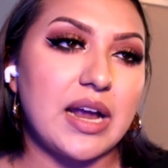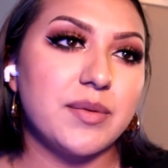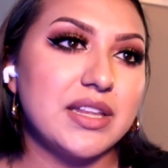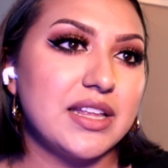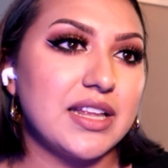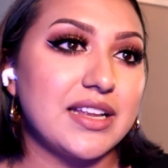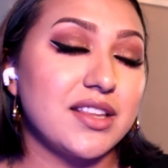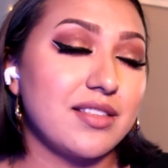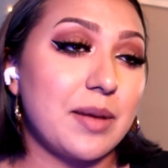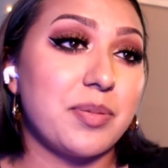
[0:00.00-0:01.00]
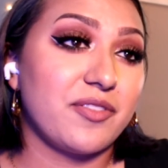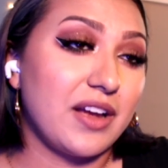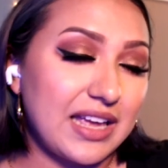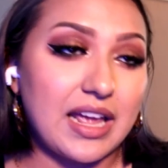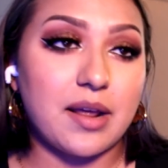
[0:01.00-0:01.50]
I really like this. I prefer,
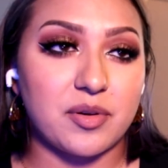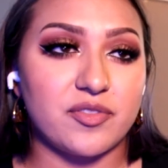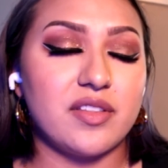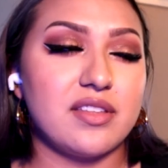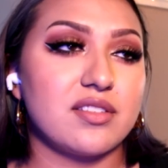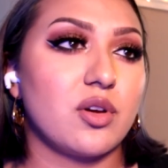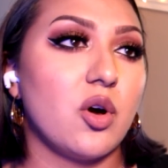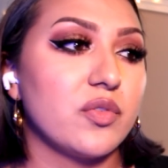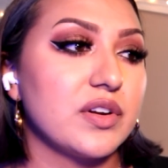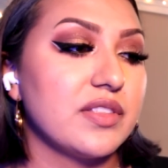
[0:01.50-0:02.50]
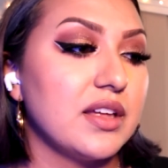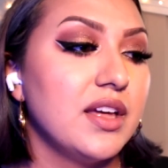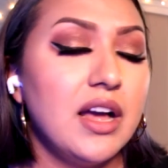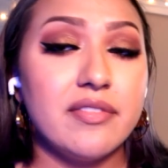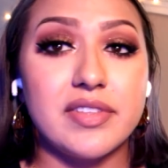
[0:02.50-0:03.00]
again, I prefer this over the
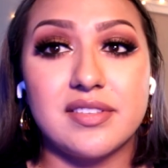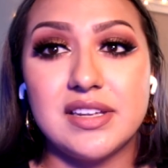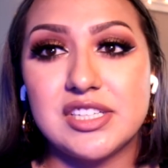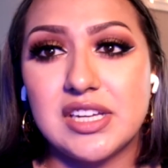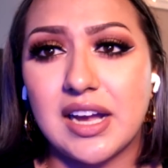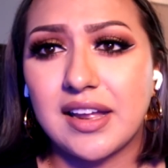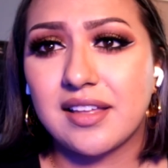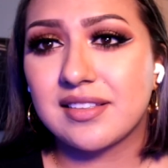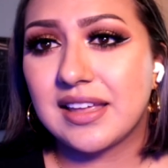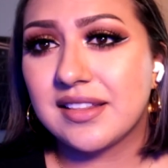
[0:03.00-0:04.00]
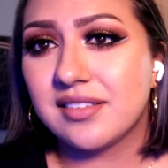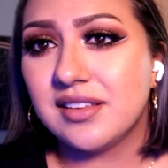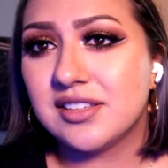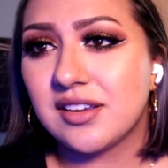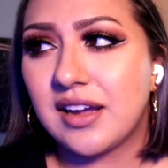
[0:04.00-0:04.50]
the C G I, because again, the
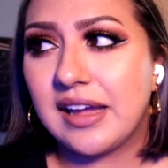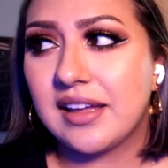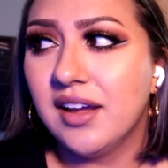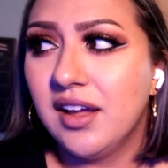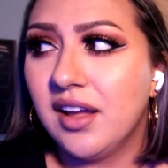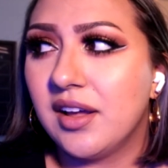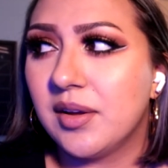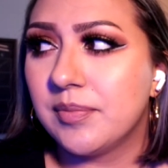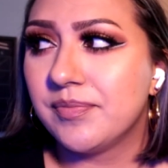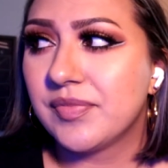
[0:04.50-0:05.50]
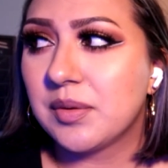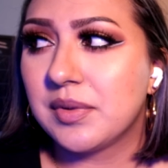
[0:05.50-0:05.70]
C G I um,